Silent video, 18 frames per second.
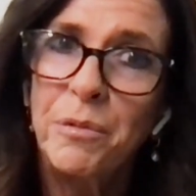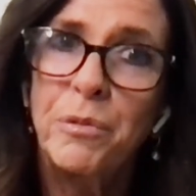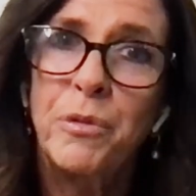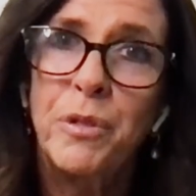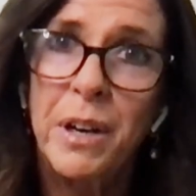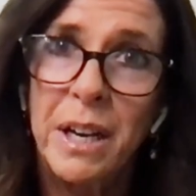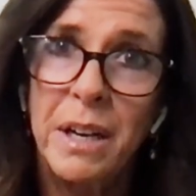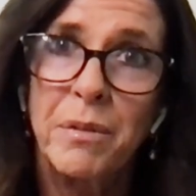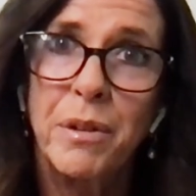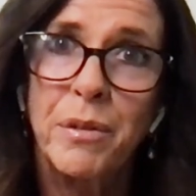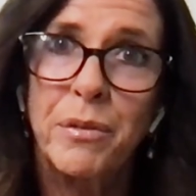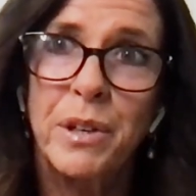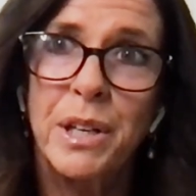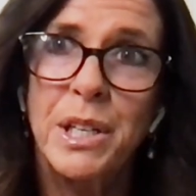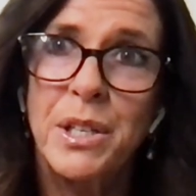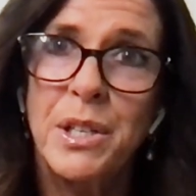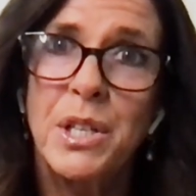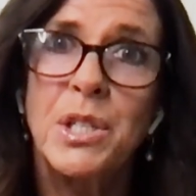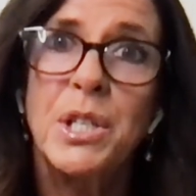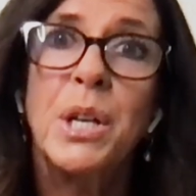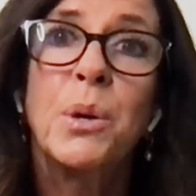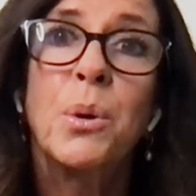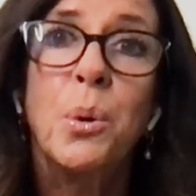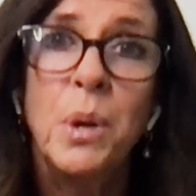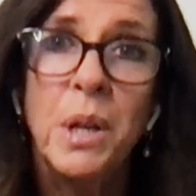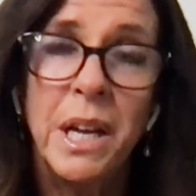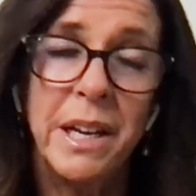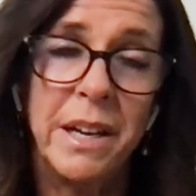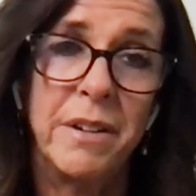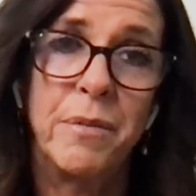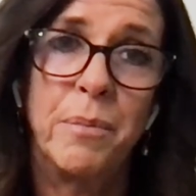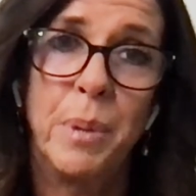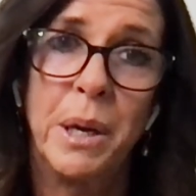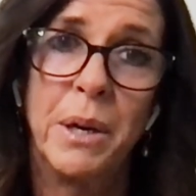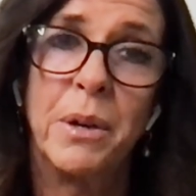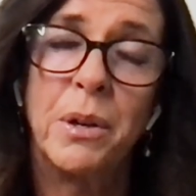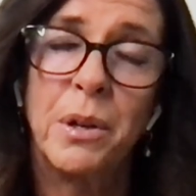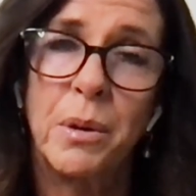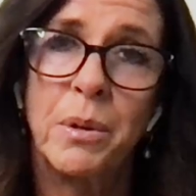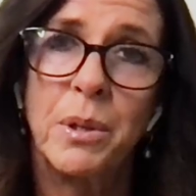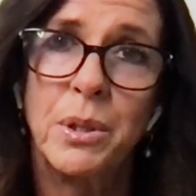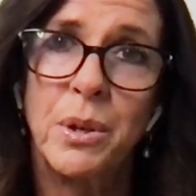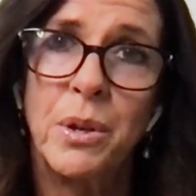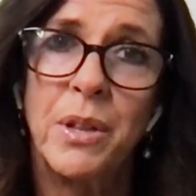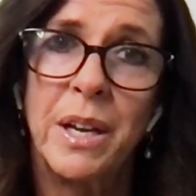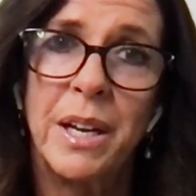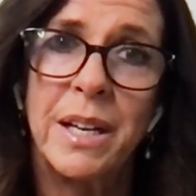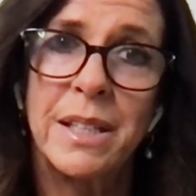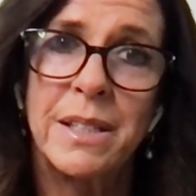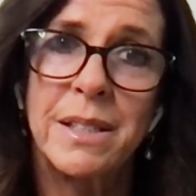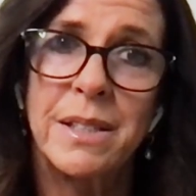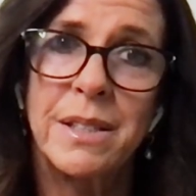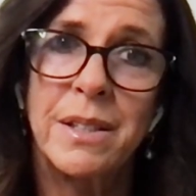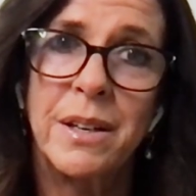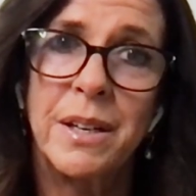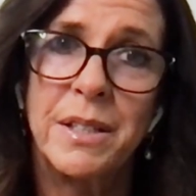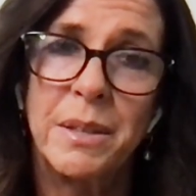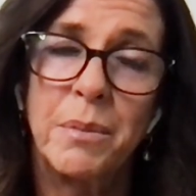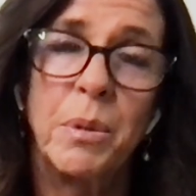feeling refreshed, that she could get out of bed and go and do the exercise.